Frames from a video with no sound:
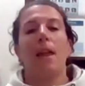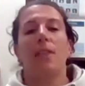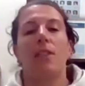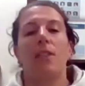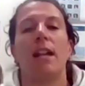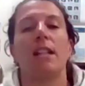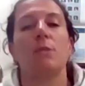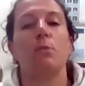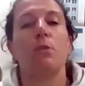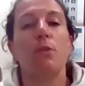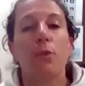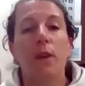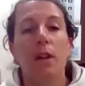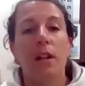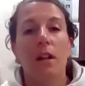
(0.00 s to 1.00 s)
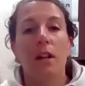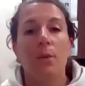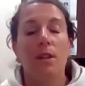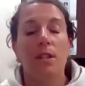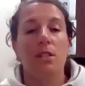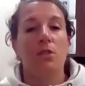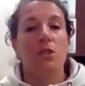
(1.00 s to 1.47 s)
The next move we're gonna go
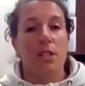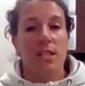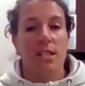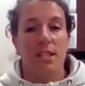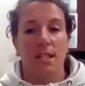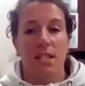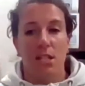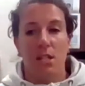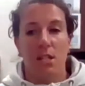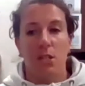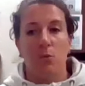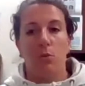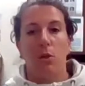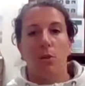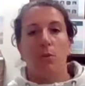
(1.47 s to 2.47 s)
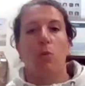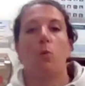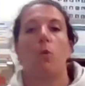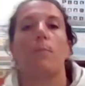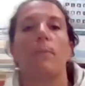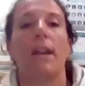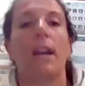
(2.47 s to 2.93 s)
into just to continue
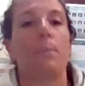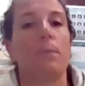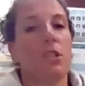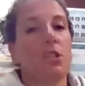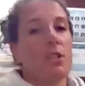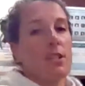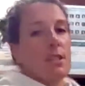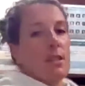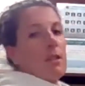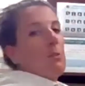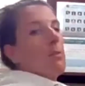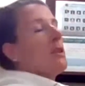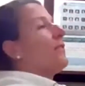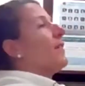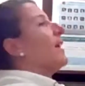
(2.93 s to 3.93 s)
warming up is just a little bit of